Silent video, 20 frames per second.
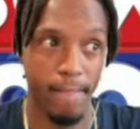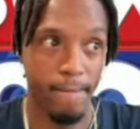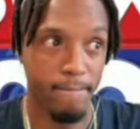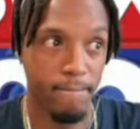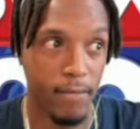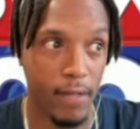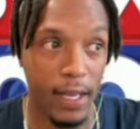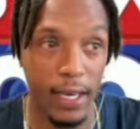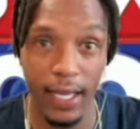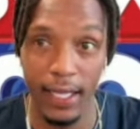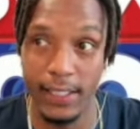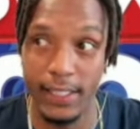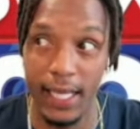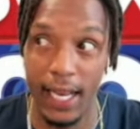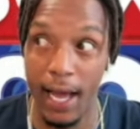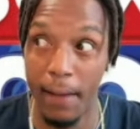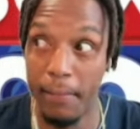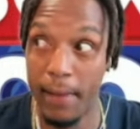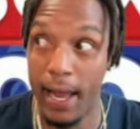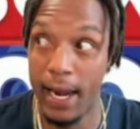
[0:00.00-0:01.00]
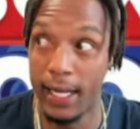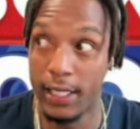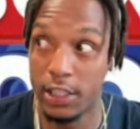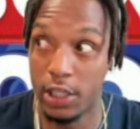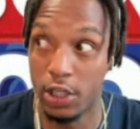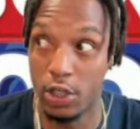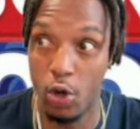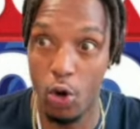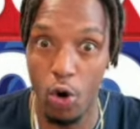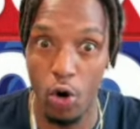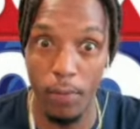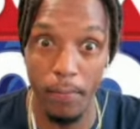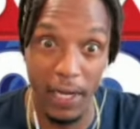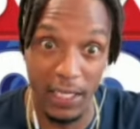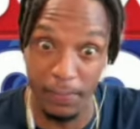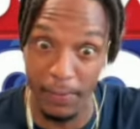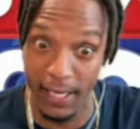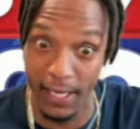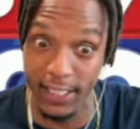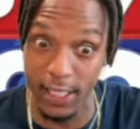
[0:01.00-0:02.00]
that nigga said, I'm not at your door. It must
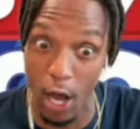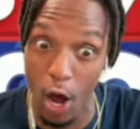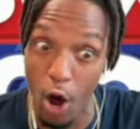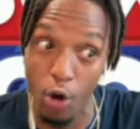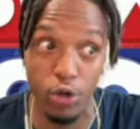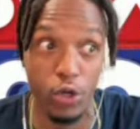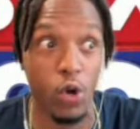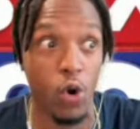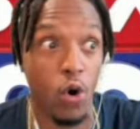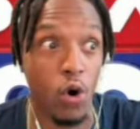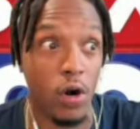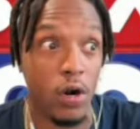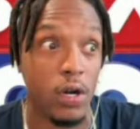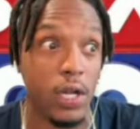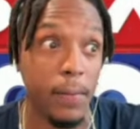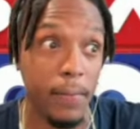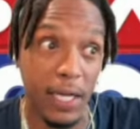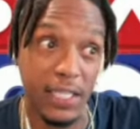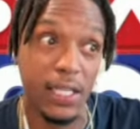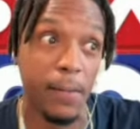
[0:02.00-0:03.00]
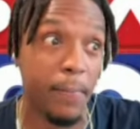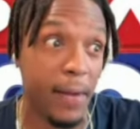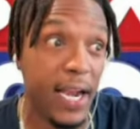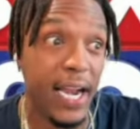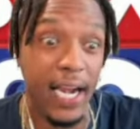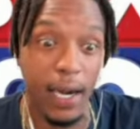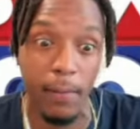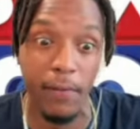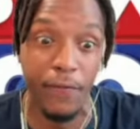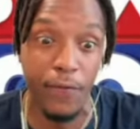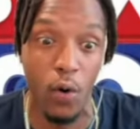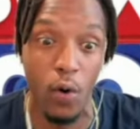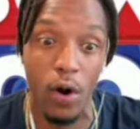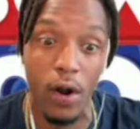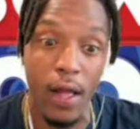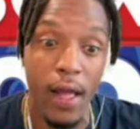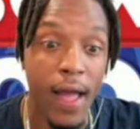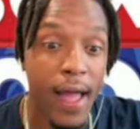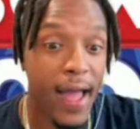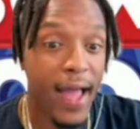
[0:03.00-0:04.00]
be his own door. He must have been in there before.
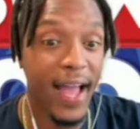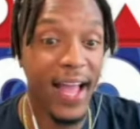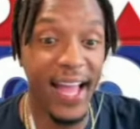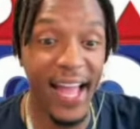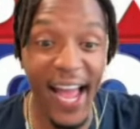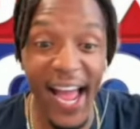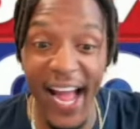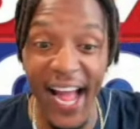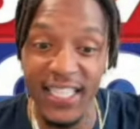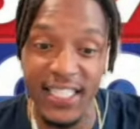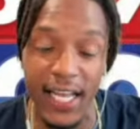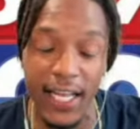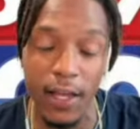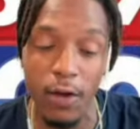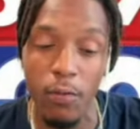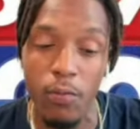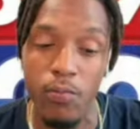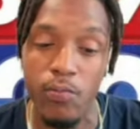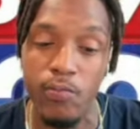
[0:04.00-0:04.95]
And continue.